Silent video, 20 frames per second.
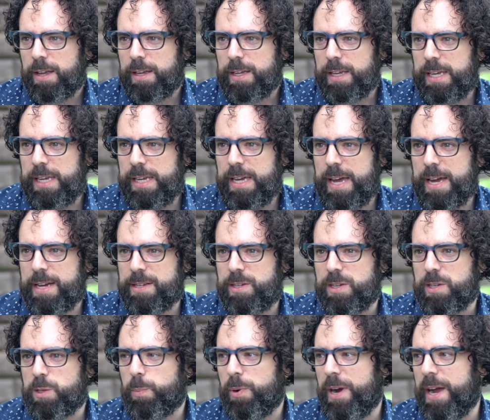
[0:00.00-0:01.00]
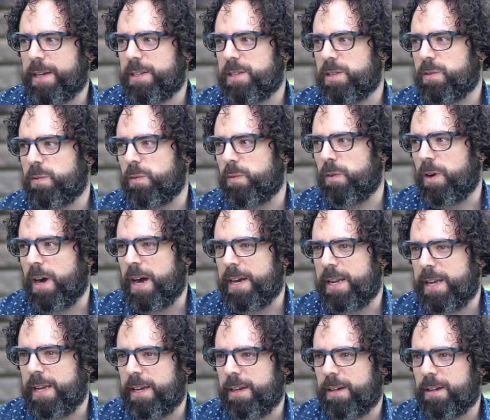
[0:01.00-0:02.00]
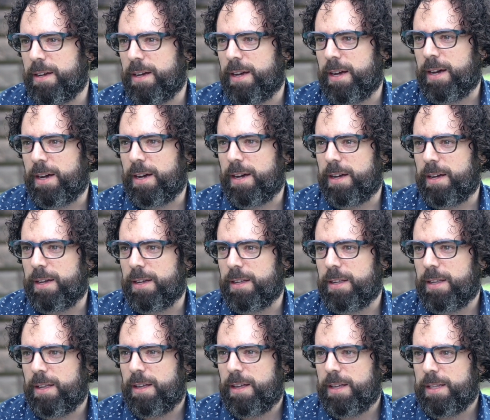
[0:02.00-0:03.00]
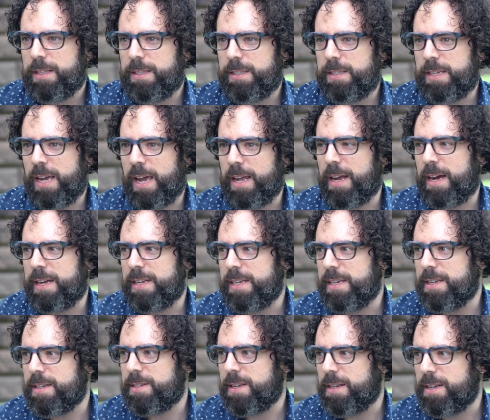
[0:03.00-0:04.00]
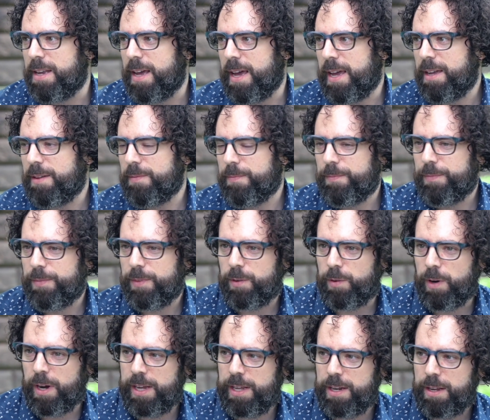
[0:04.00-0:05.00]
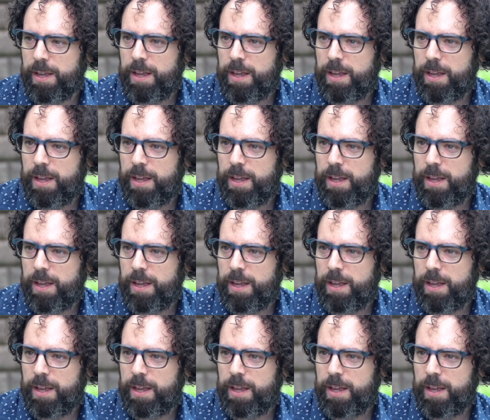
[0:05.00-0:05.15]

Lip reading: he has this practice of writing 10 ideas a day, right?